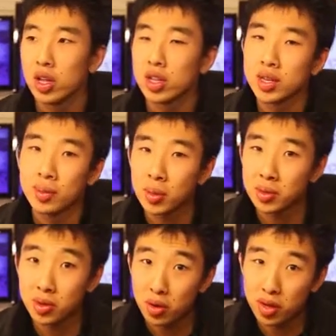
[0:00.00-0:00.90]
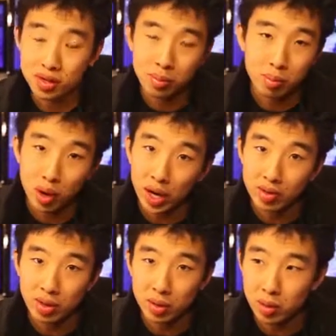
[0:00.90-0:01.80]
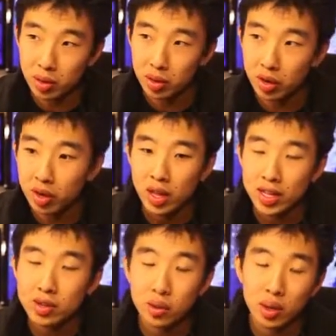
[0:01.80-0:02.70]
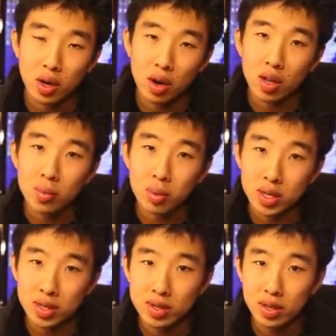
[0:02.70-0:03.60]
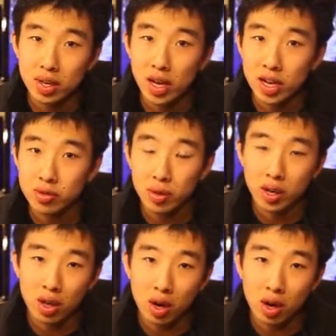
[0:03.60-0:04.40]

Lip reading: it's sometimes known as the brain of the computer. It's doing all the processing and it's running